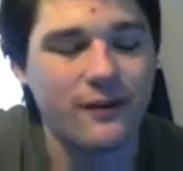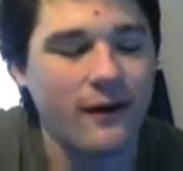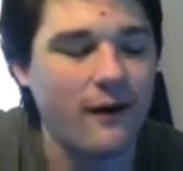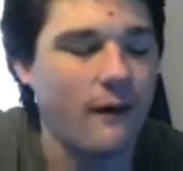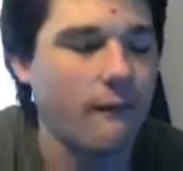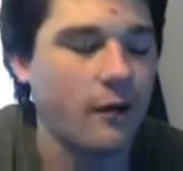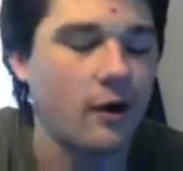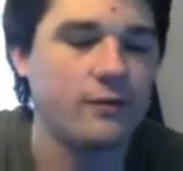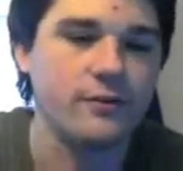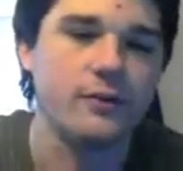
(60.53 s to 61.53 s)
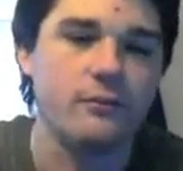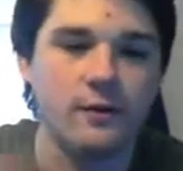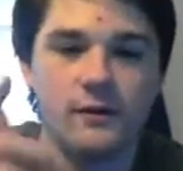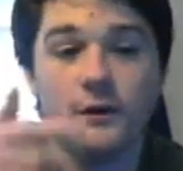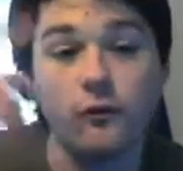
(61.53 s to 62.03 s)
And obviously,
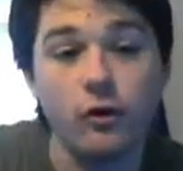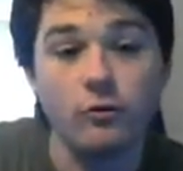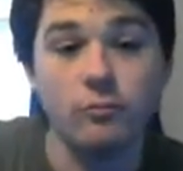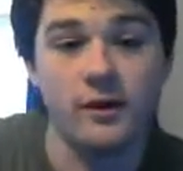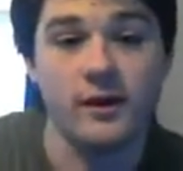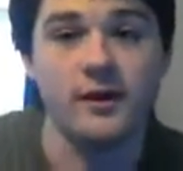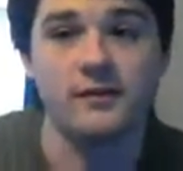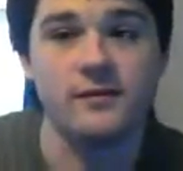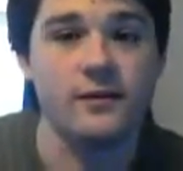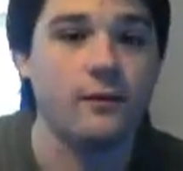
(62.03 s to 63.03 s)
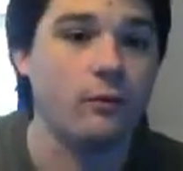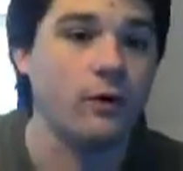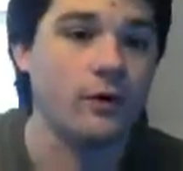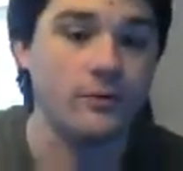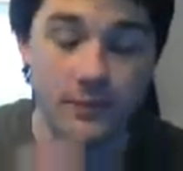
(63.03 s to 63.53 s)
McDavid couldn't play against Sid the
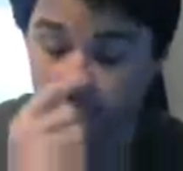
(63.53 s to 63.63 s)
Worlds